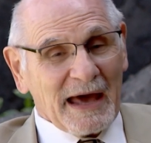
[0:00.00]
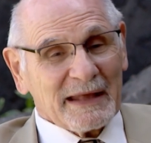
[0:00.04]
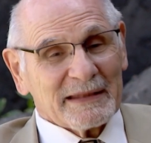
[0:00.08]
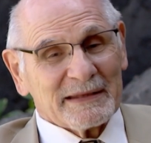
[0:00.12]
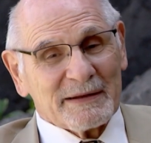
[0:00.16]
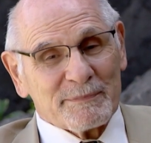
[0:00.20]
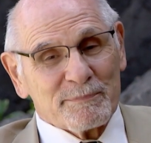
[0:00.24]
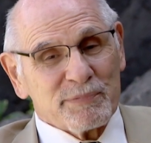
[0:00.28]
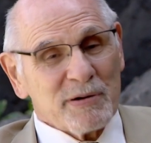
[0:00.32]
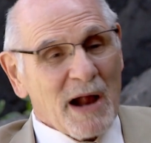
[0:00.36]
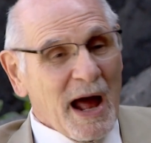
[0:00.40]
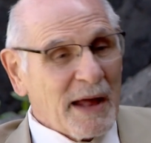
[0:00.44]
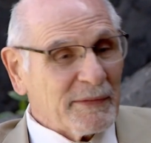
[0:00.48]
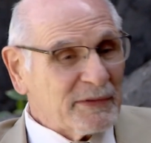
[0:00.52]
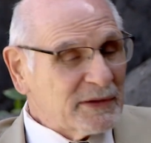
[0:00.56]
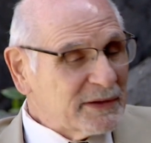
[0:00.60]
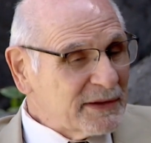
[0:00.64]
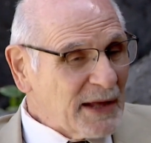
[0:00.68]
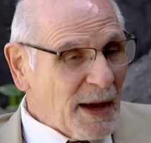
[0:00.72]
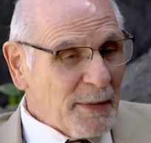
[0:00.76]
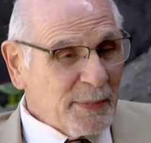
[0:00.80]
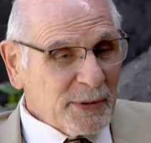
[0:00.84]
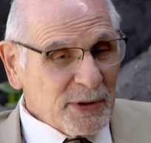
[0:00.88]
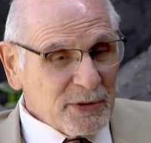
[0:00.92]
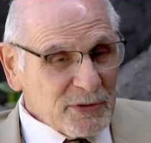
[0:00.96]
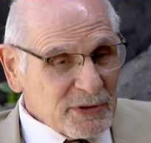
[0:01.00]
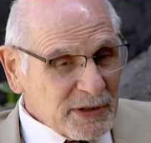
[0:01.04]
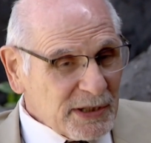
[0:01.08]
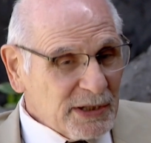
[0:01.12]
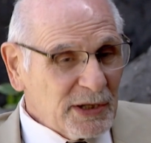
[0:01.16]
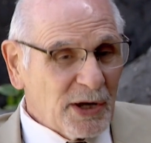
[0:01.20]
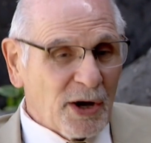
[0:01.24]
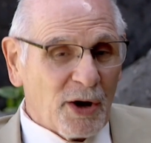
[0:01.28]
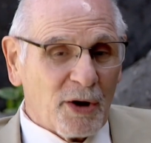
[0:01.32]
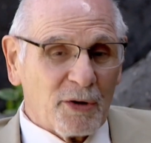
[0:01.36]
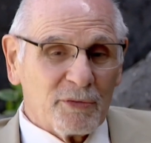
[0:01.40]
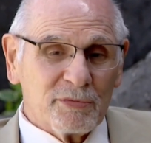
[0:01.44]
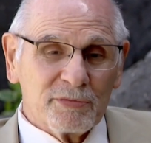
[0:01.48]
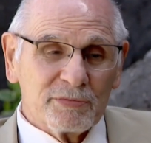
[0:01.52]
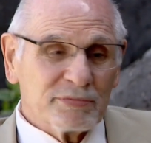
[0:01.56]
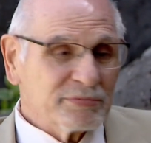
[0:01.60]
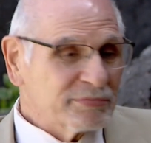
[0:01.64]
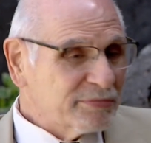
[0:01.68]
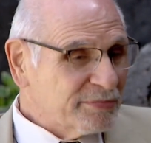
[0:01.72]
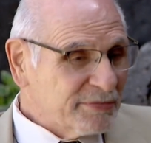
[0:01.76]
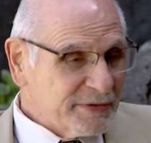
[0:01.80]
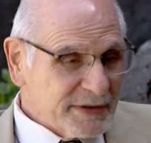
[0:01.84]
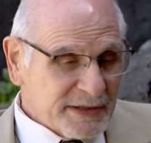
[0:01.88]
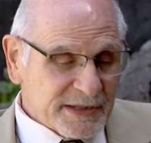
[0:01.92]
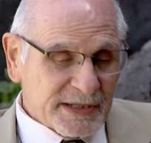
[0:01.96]
The WTO,
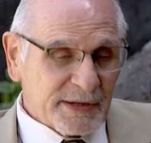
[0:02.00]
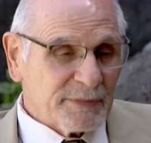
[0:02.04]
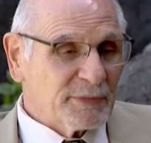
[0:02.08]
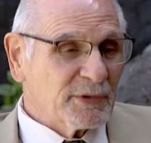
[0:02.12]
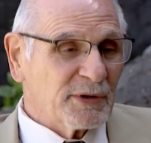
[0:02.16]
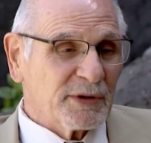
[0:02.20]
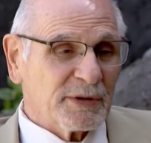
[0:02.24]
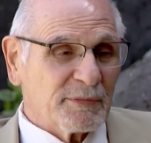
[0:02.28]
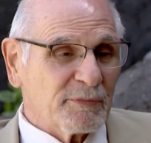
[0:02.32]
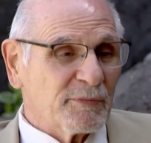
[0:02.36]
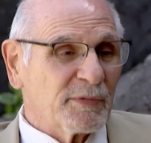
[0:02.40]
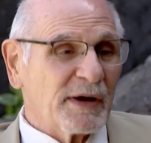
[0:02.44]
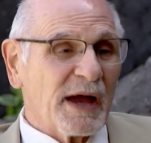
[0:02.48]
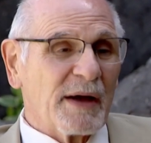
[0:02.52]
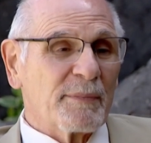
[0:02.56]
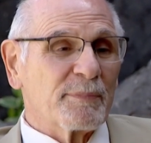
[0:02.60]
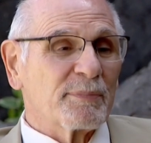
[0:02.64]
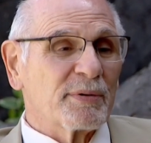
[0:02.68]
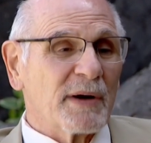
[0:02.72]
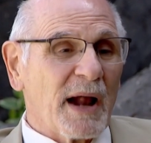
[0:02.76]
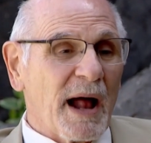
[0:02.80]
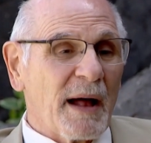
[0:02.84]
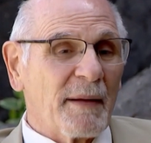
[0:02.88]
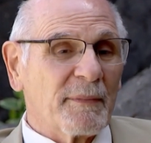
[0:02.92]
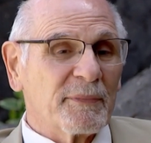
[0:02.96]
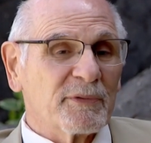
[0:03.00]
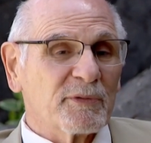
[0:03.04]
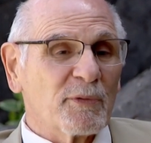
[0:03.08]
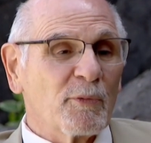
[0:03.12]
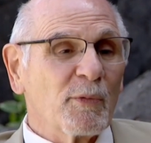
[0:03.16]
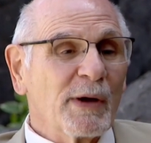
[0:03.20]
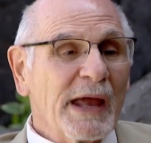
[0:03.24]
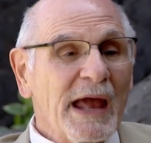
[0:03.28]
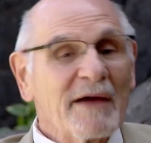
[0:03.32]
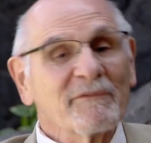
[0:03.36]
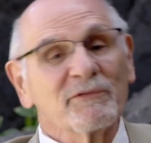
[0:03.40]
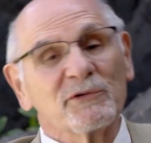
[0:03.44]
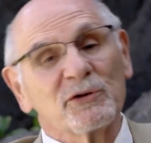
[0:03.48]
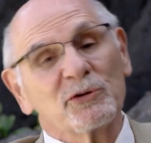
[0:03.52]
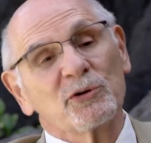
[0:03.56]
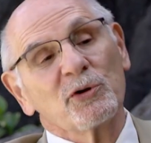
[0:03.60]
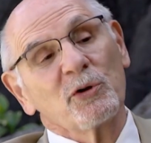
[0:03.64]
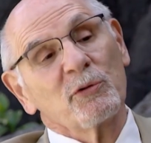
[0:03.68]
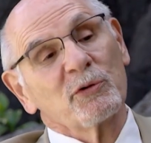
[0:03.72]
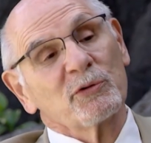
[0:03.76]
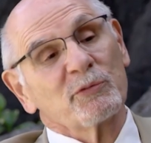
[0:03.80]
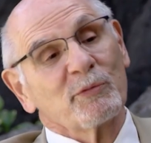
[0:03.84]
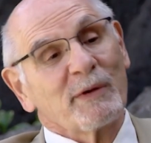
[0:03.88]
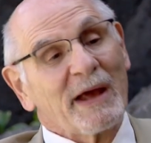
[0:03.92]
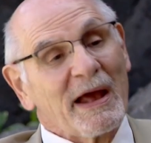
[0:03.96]
similarly, we have problems. What we have to
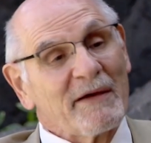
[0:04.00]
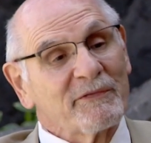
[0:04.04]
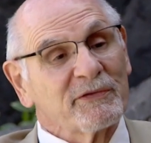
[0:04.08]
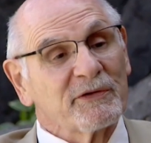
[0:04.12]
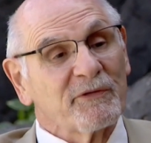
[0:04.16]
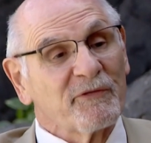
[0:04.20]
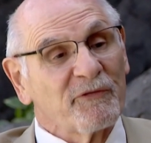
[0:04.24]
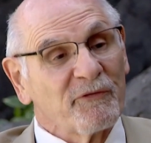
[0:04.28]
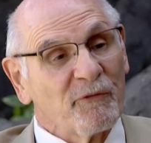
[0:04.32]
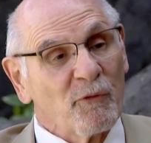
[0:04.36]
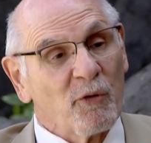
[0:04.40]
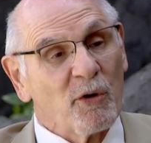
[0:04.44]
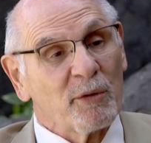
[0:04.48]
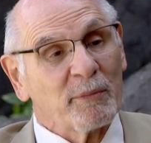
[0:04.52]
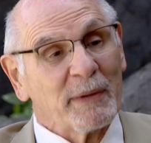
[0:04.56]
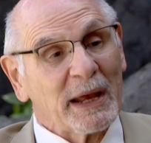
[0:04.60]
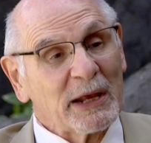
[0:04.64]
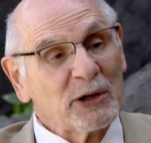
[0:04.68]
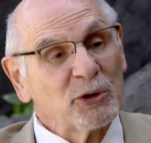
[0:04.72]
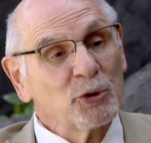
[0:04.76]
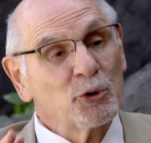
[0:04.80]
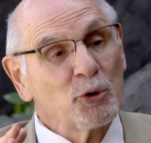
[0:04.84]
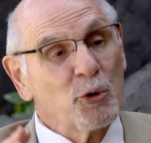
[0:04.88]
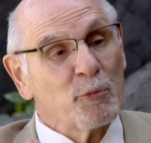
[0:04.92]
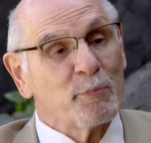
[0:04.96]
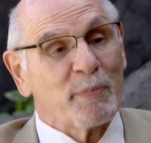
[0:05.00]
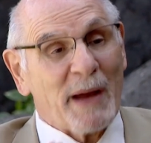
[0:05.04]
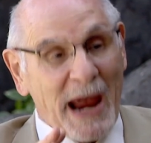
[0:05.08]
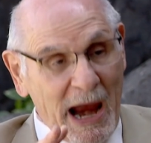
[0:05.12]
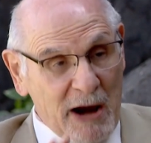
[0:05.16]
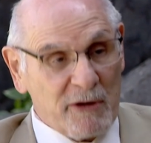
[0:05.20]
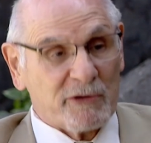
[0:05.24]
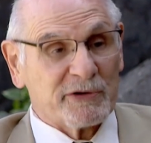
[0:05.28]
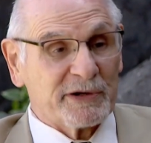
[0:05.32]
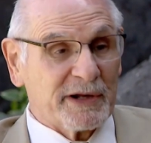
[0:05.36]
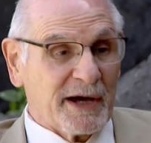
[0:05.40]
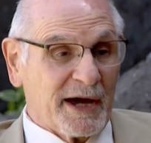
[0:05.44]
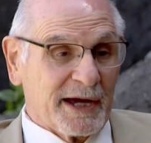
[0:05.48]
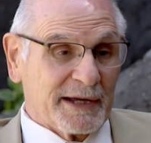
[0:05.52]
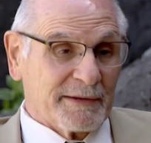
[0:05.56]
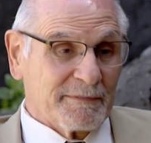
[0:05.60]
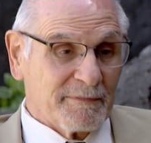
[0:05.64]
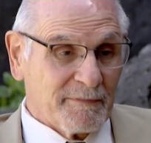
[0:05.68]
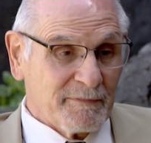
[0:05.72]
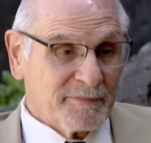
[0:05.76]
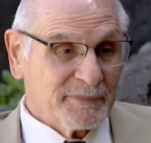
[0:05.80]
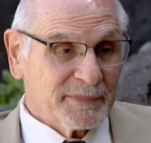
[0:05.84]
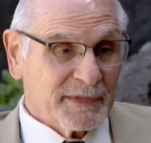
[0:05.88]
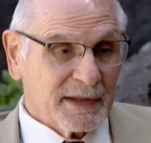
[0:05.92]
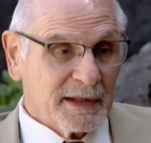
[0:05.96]
do is we have to form a new paradigm.
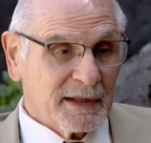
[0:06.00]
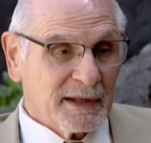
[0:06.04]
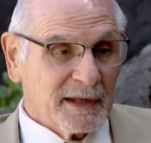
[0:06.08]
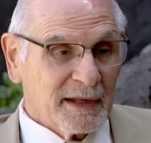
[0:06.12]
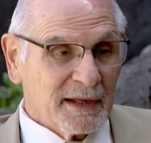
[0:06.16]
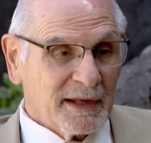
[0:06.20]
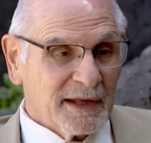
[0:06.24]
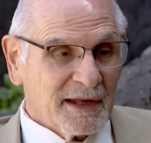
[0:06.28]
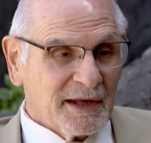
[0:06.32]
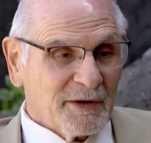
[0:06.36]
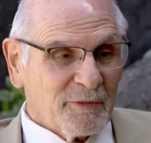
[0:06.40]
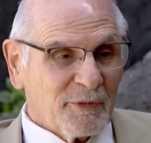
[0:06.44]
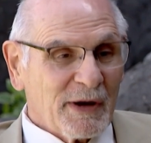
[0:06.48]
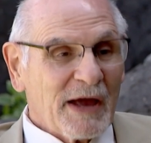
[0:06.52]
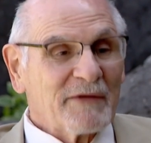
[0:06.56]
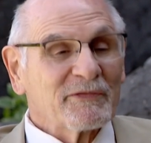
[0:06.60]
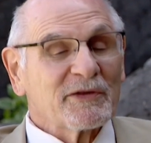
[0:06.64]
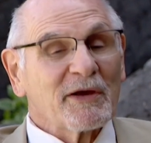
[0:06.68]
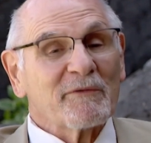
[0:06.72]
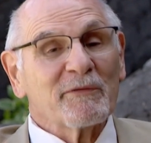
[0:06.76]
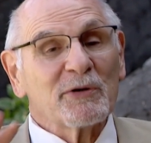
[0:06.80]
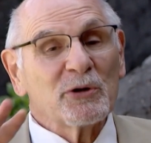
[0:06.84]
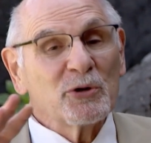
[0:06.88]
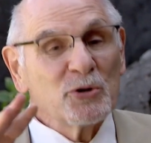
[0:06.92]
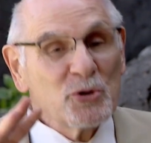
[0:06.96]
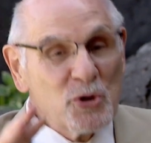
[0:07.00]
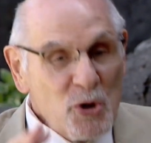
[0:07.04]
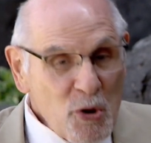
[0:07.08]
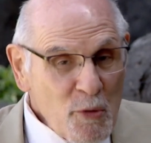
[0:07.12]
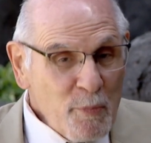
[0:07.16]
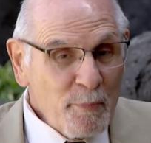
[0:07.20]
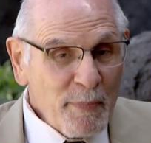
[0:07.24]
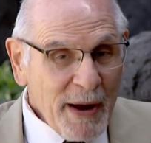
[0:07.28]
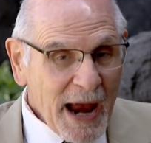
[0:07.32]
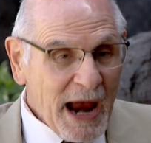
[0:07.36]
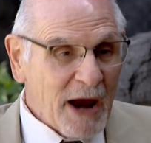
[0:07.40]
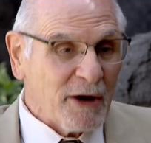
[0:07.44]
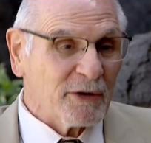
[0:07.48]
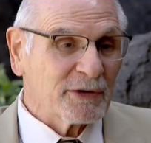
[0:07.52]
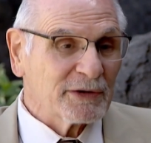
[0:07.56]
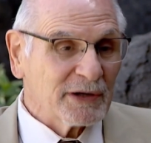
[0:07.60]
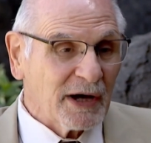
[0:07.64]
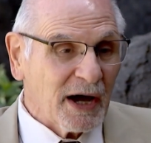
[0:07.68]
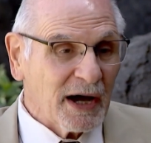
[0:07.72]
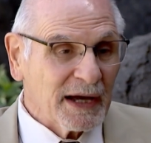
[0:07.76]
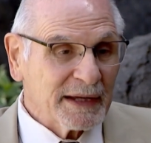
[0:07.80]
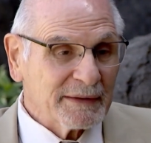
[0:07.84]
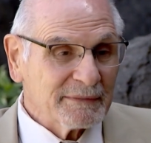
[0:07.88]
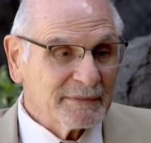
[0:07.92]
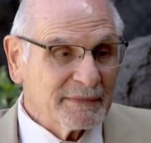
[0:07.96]
We have to have a new
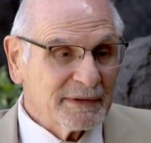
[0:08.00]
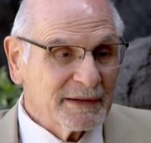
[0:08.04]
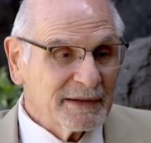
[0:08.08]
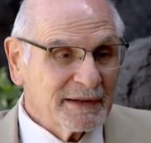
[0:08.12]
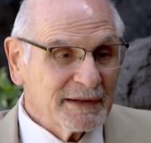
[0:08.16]
paradigm